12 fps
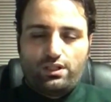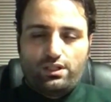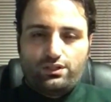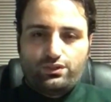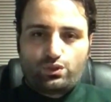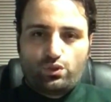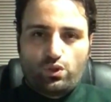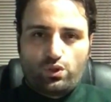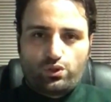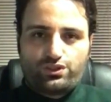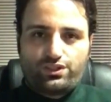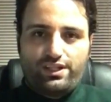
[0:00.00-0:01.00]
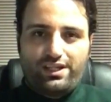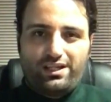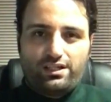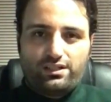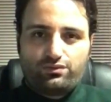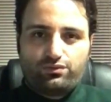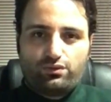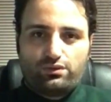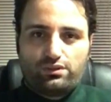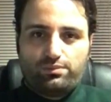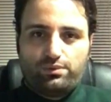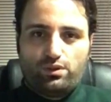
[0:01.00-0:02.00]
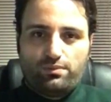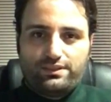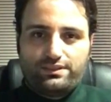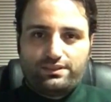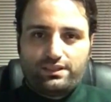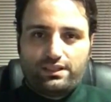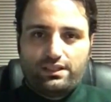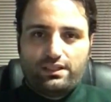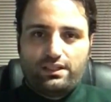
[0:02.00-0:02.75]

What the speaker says: the airs for diplomacy,